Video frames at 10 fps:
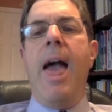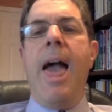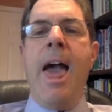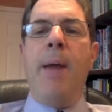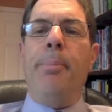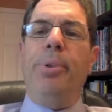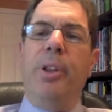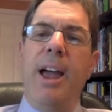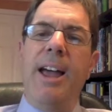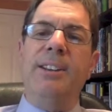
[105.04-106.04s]
and
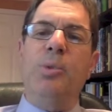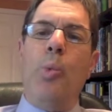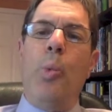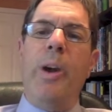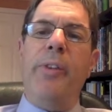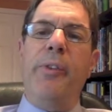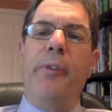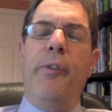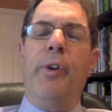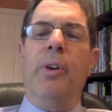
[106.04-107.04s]
plants with
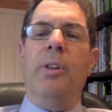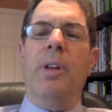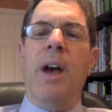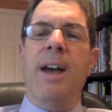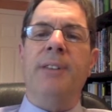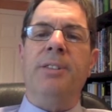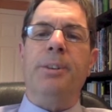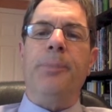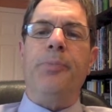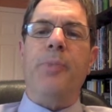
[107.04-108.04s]

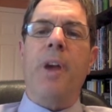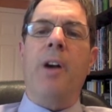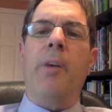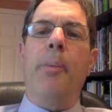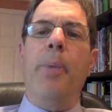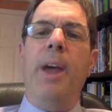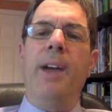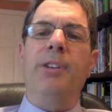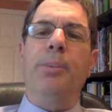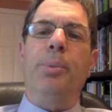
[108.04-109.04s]
fertilizer are
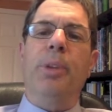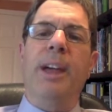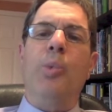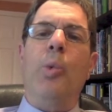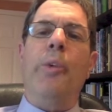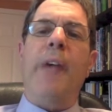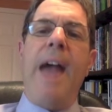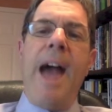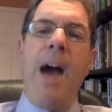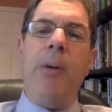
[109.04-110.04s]
compared to plants
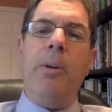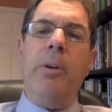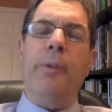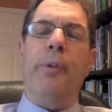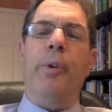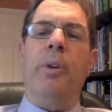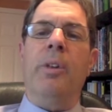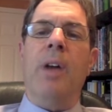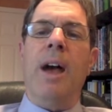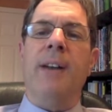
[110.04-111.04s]
without
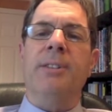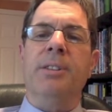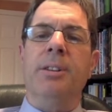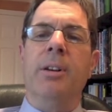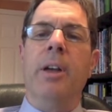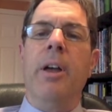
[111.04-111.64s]
fertilizer,